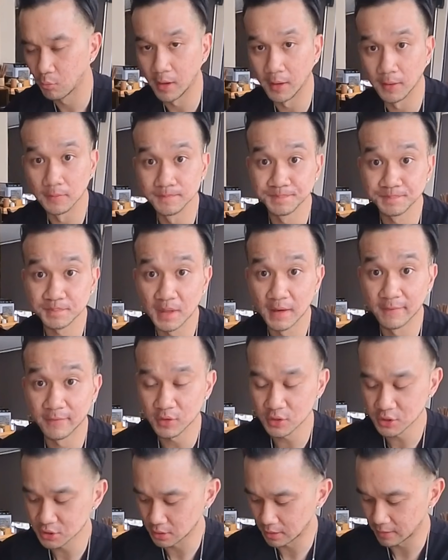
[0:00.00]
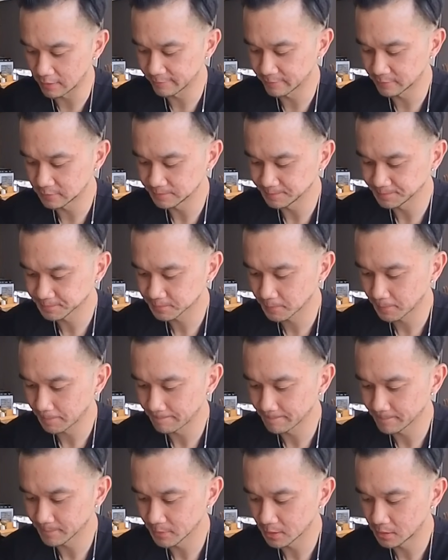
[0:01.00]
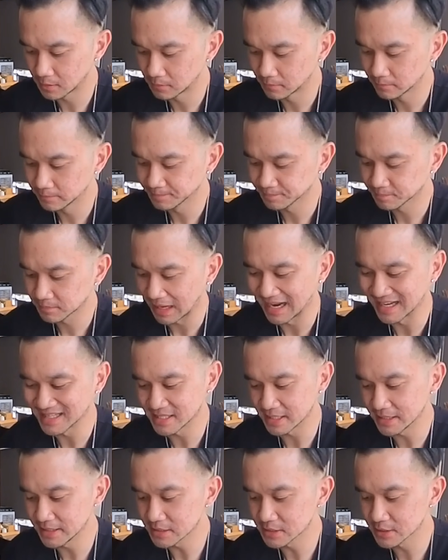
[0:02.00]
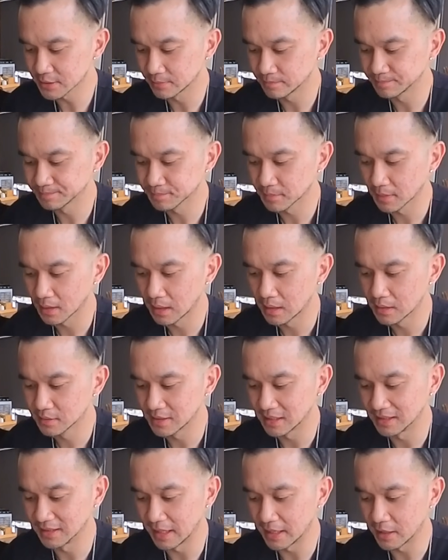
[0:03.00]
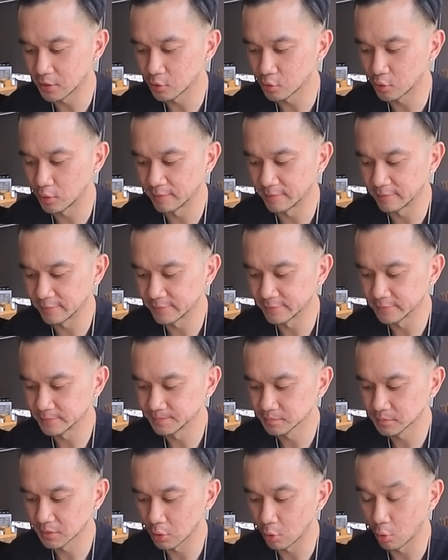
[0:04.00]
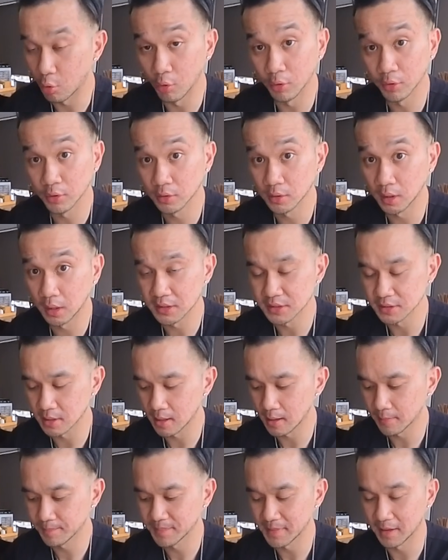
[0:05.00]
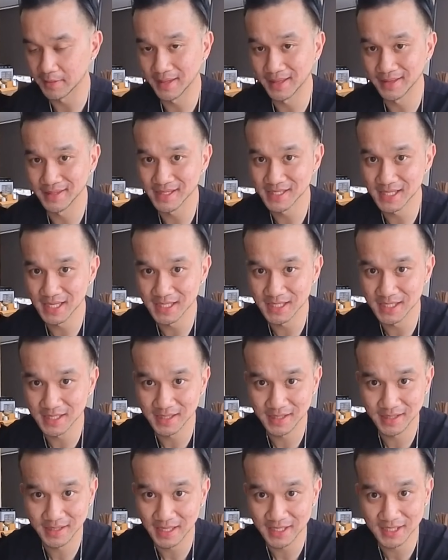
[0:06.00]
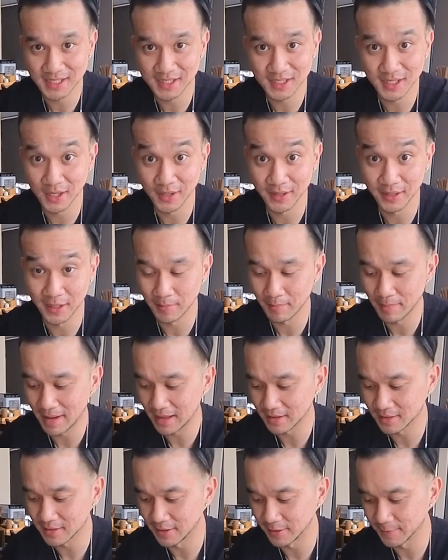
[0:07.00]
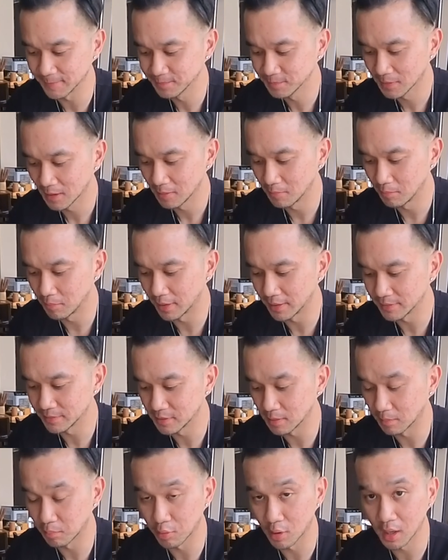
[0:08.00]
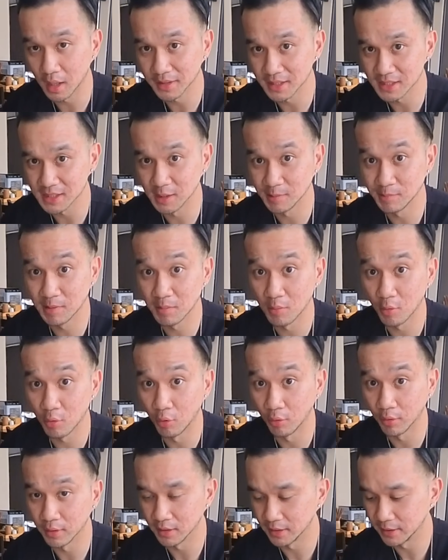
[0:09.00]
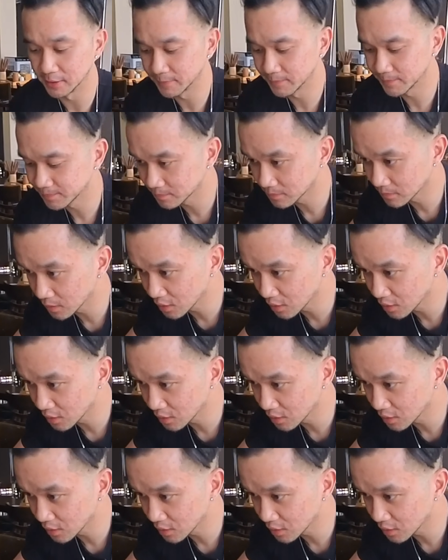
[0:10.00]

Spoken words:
Well, first off, I taste the layer of oil on top. Now that this isn't necessarily a bad thing, but the broth is a little bit more oily.